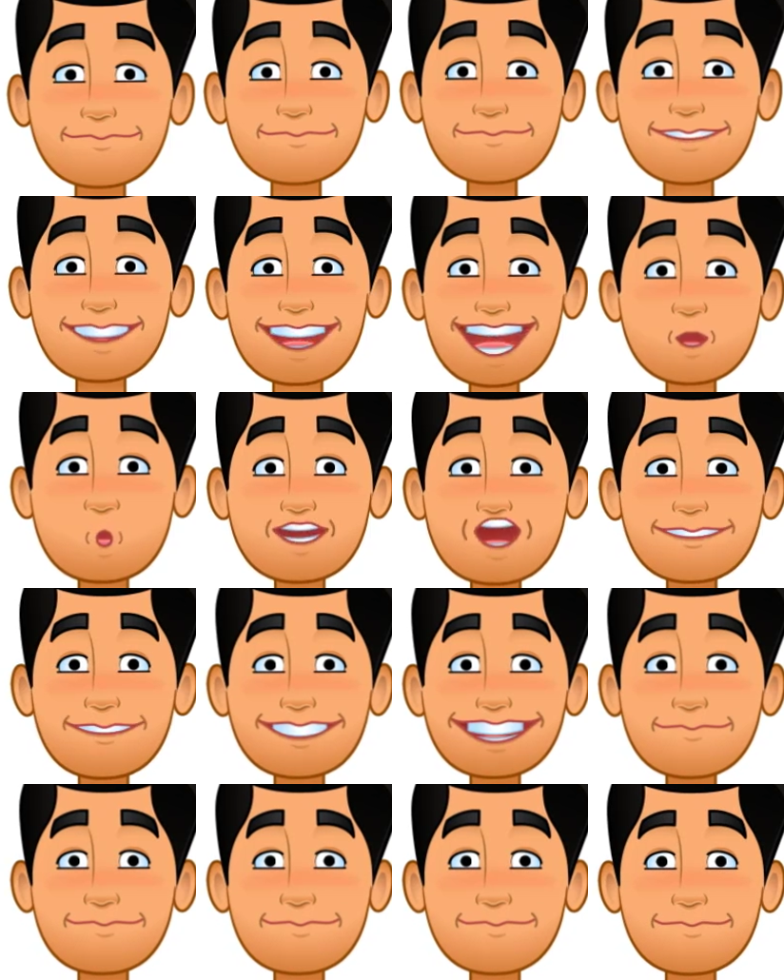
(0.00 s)
But what
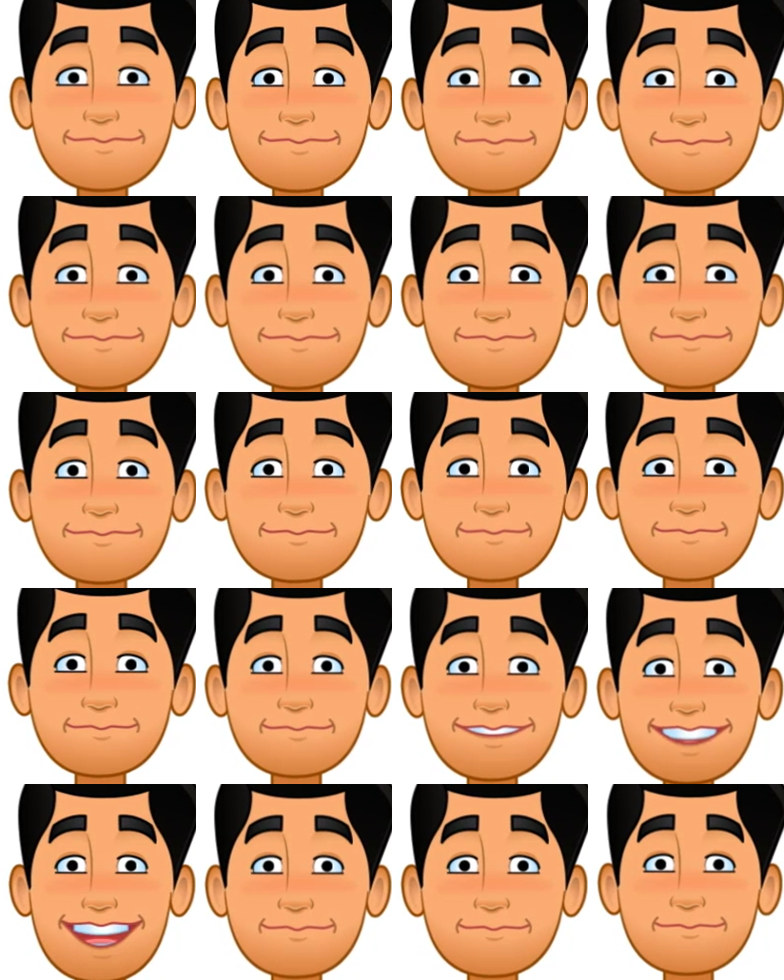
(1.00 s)
if you
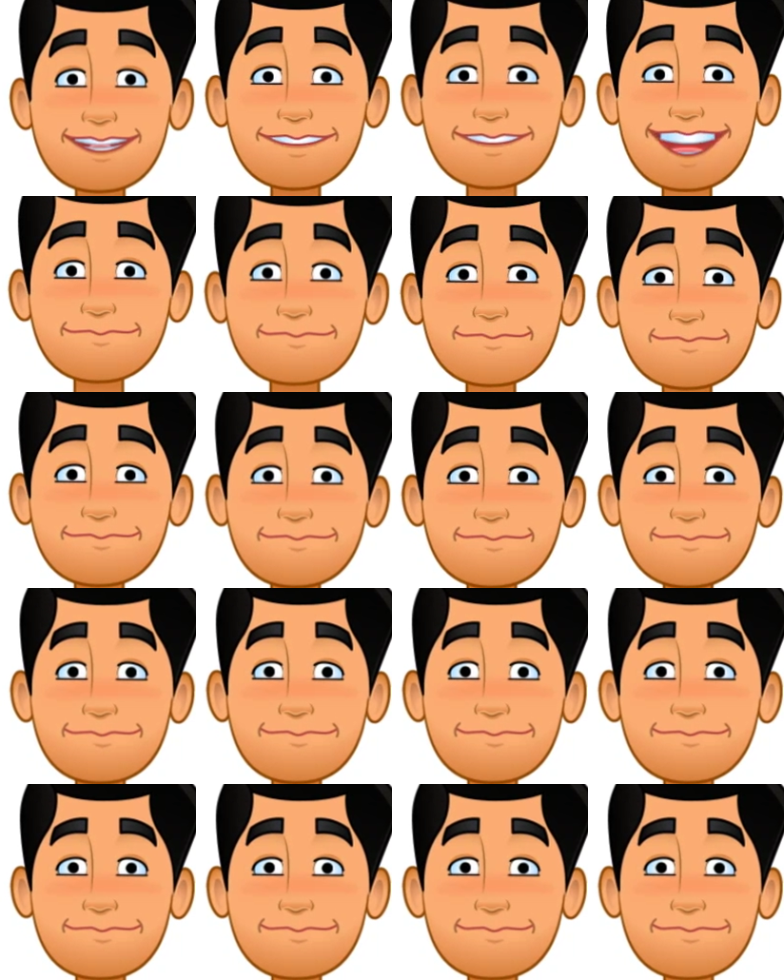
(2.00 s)
want to lift